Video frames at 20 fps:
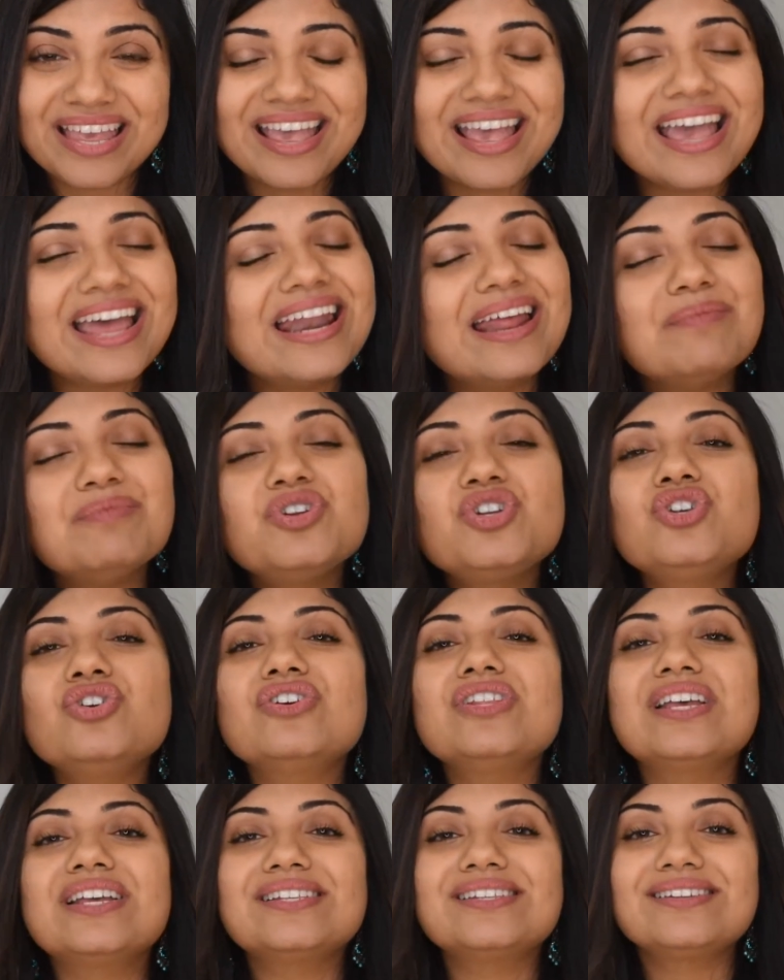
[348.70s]
And I'm
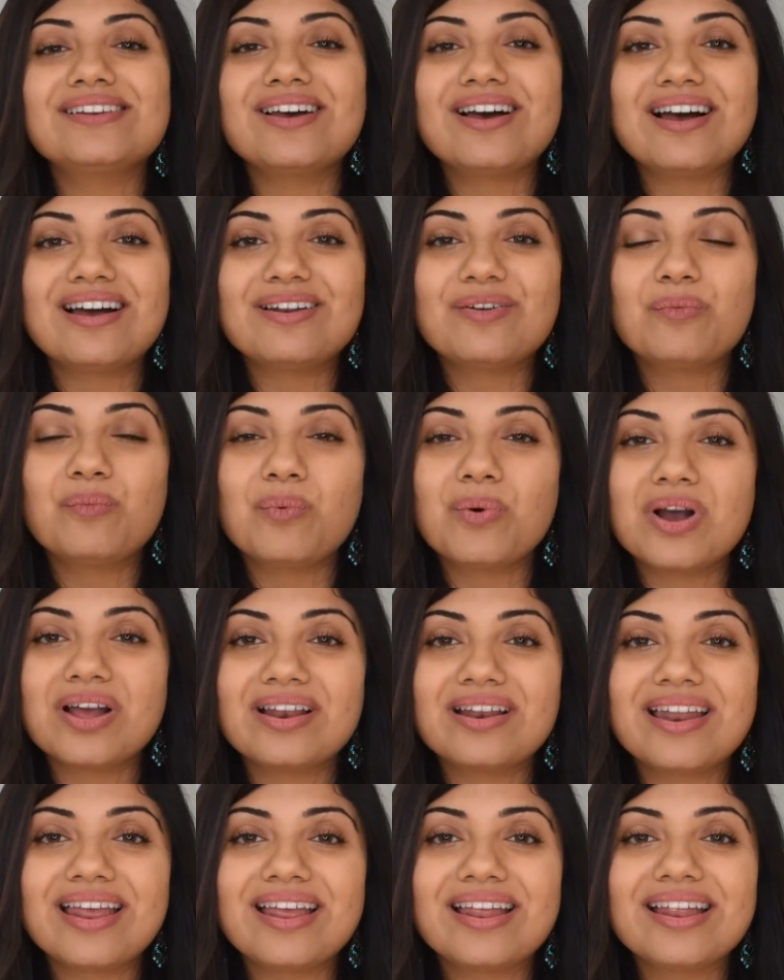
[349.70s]
sure that's not
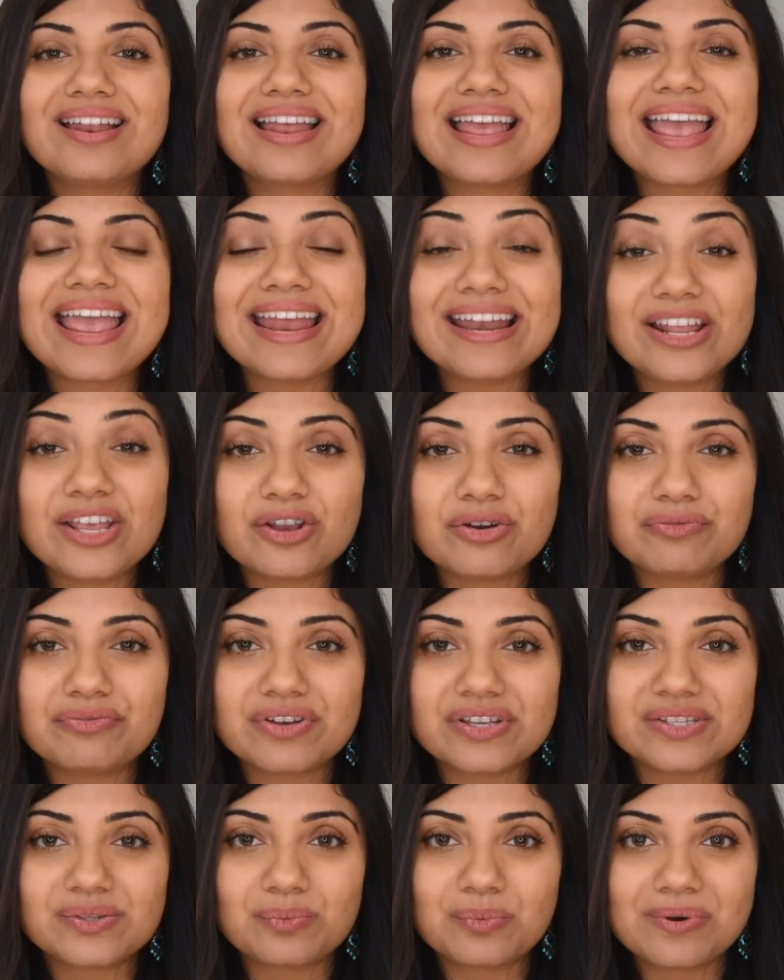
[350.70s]
what any of
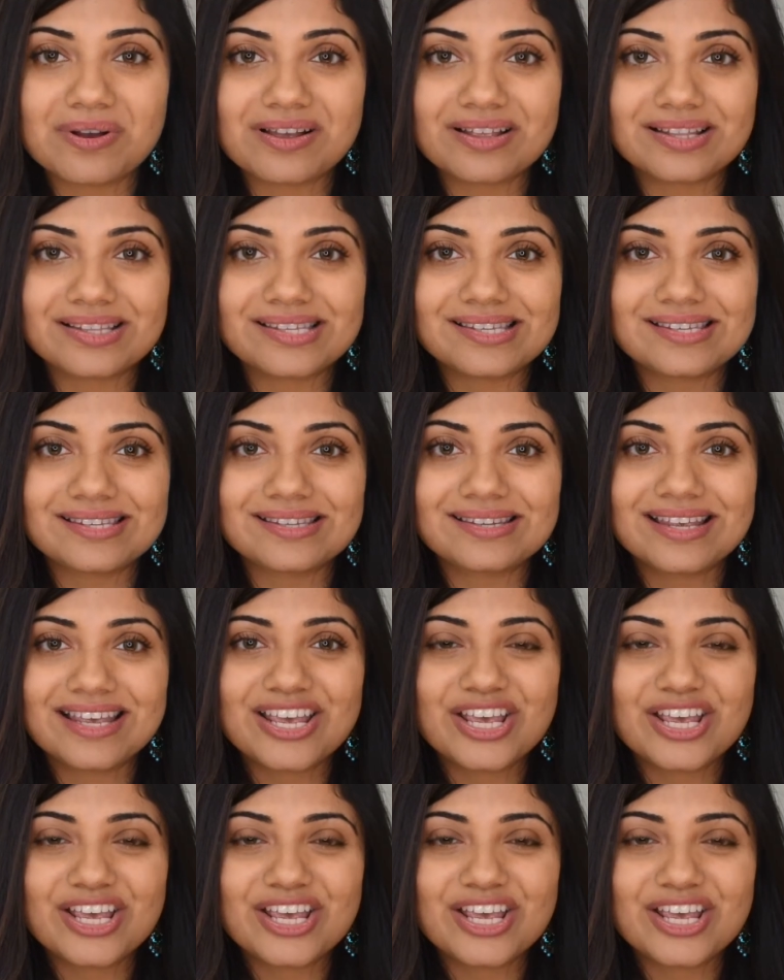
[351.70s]
us wants.